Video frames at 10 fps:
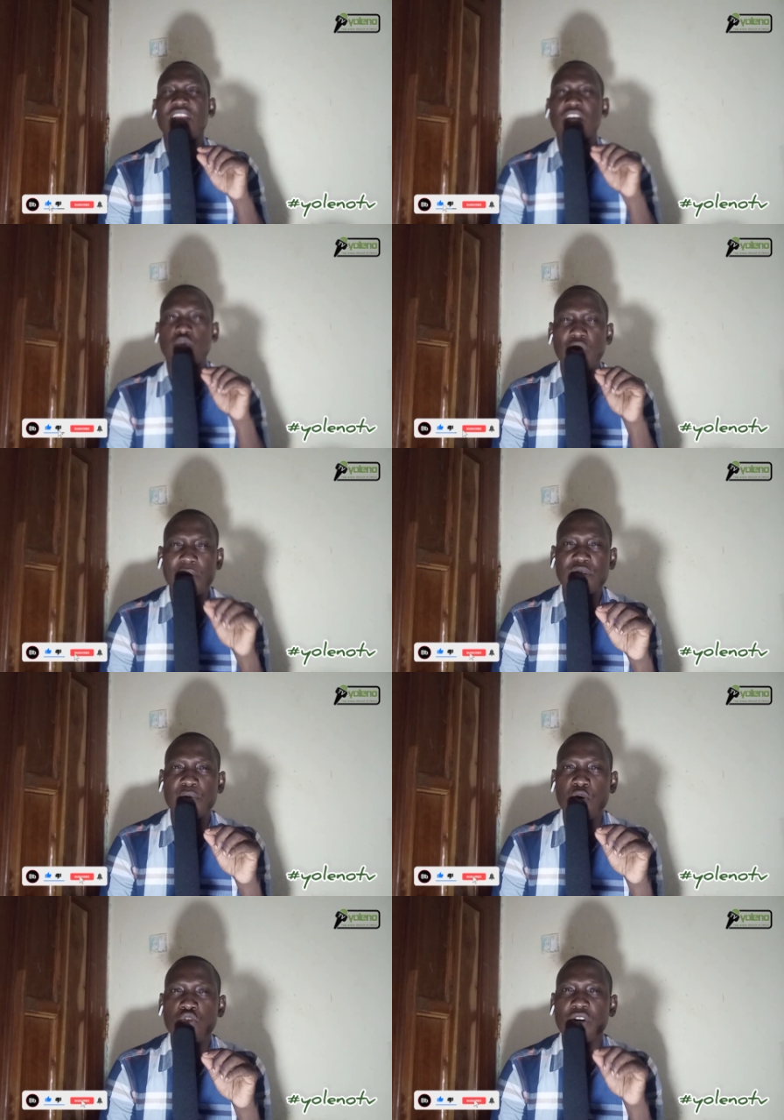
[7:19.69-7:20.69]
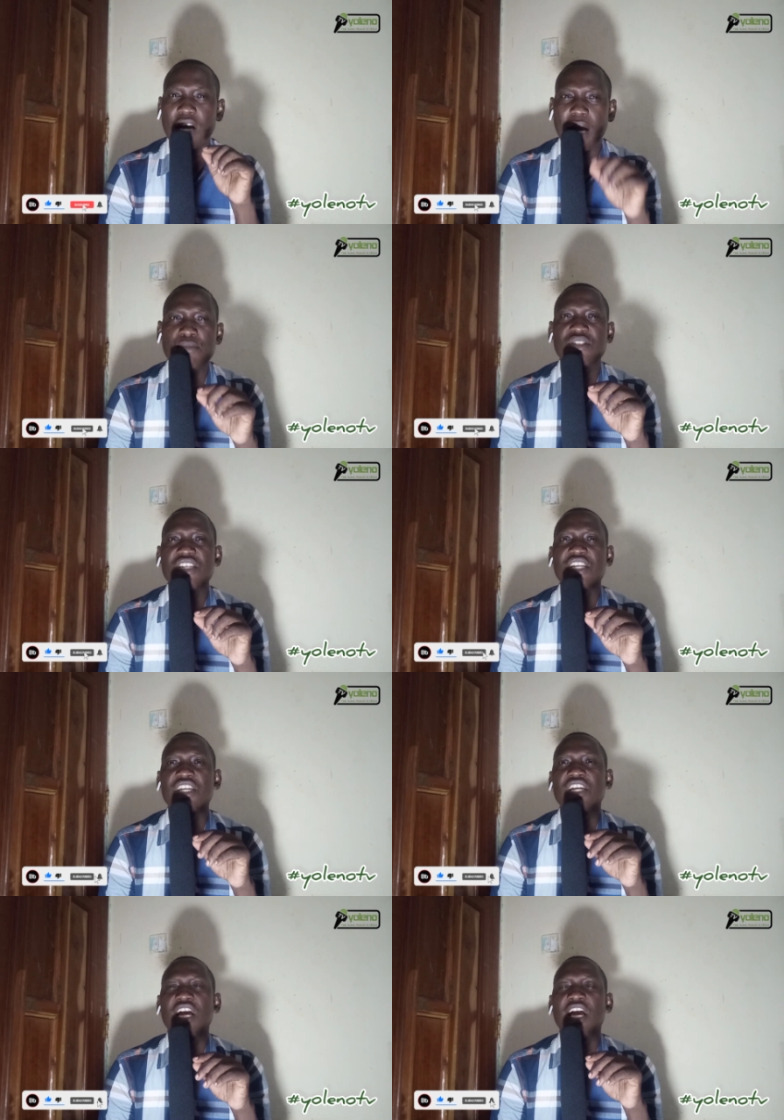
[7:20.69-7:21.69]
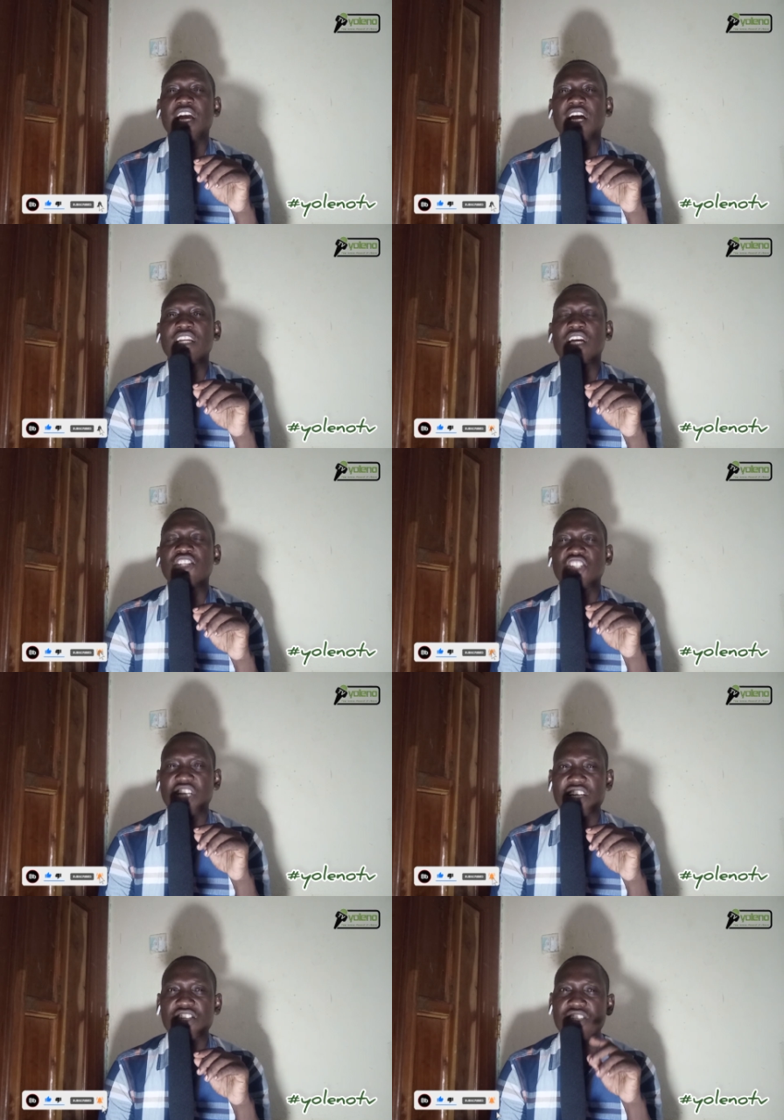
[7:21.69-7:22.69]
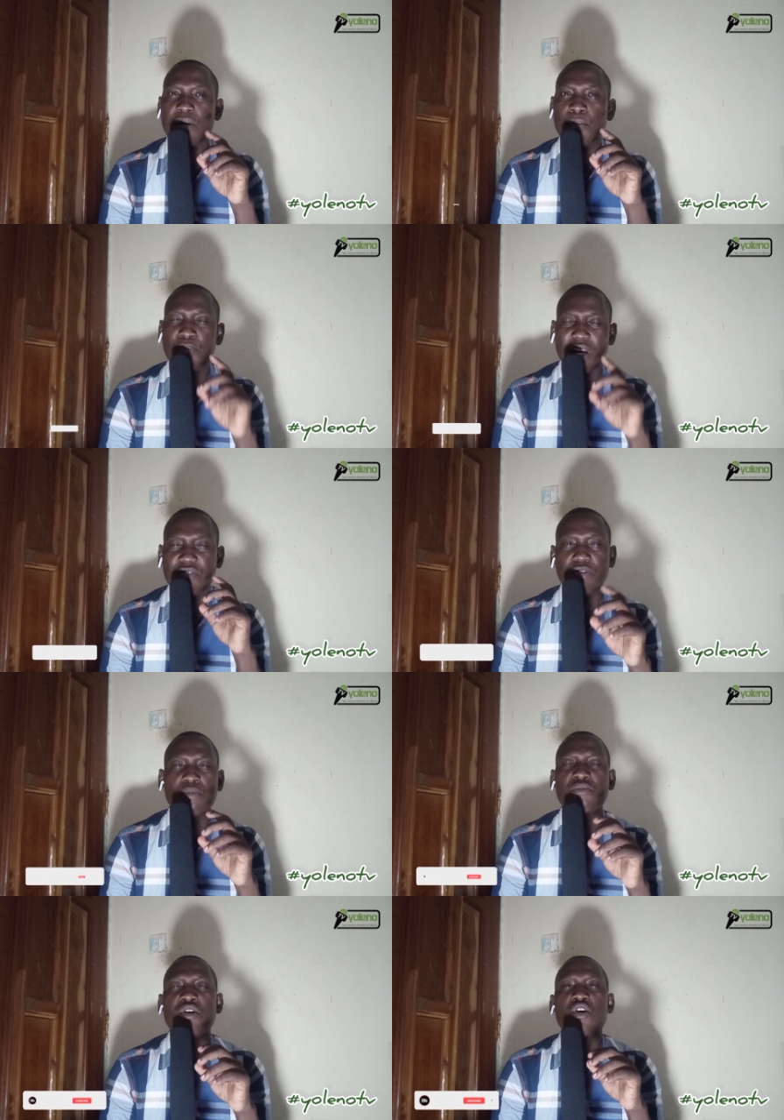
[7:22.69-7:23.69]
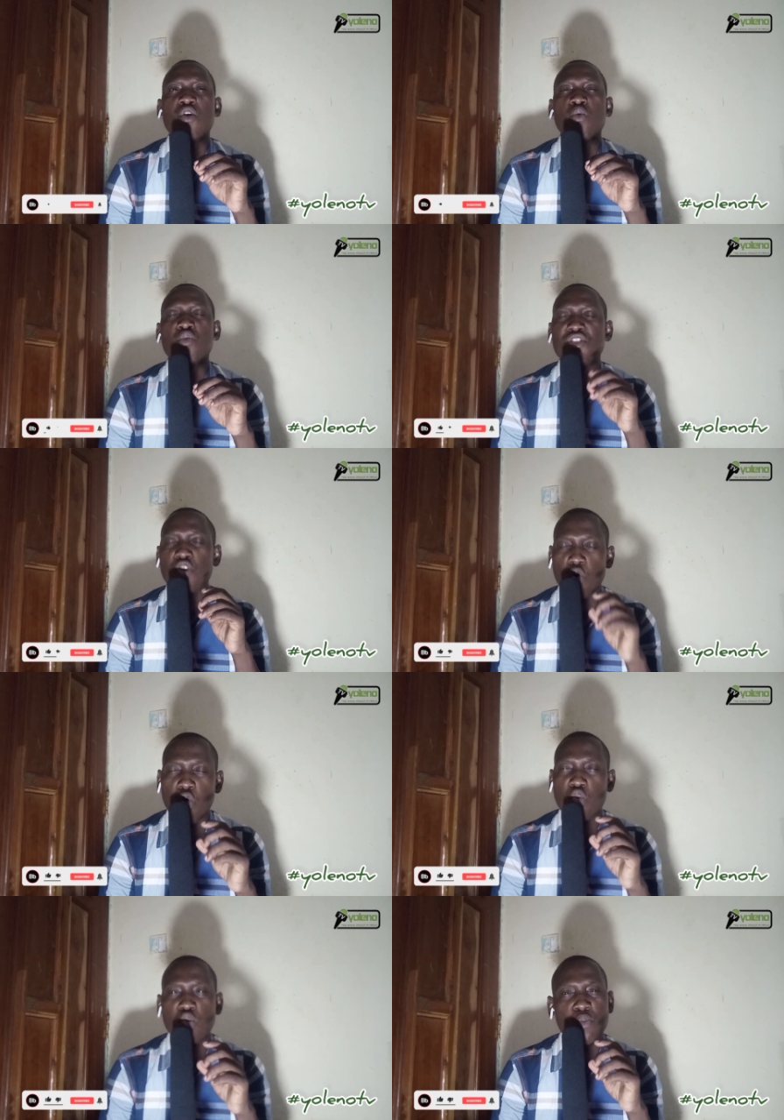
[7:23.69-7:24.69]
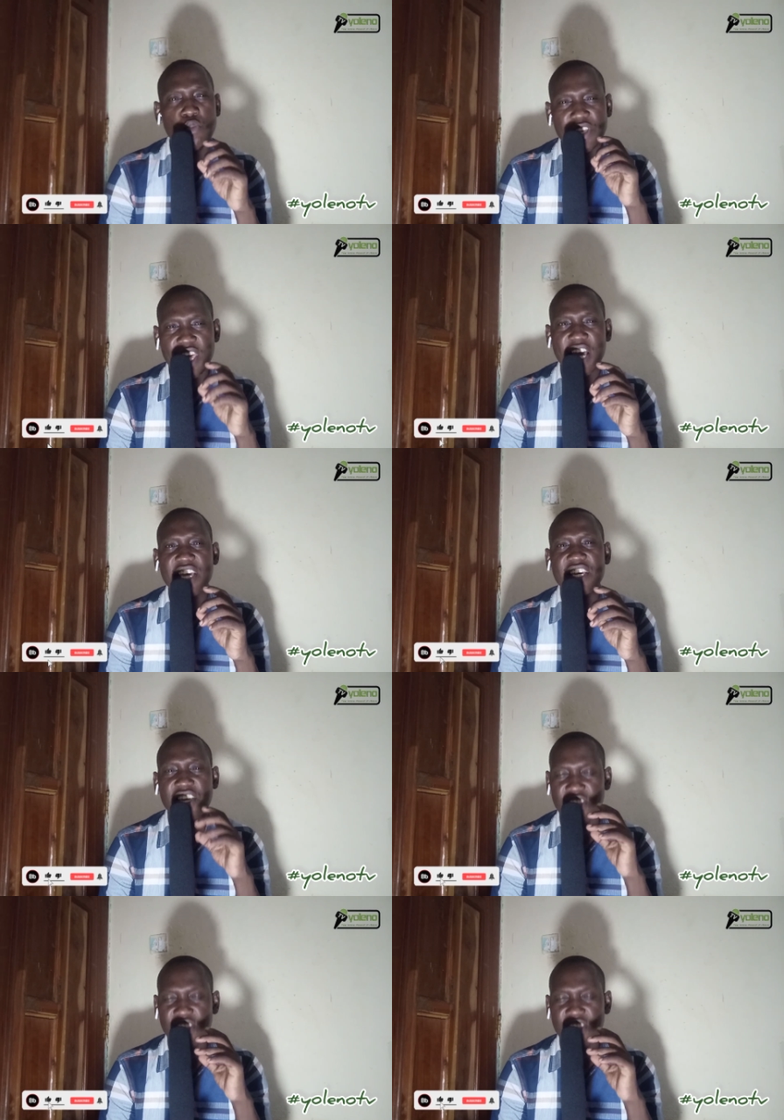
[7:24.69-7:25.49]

that William Samoei Ruto comes eh, and, and shares the same platform with Uhuru Muigai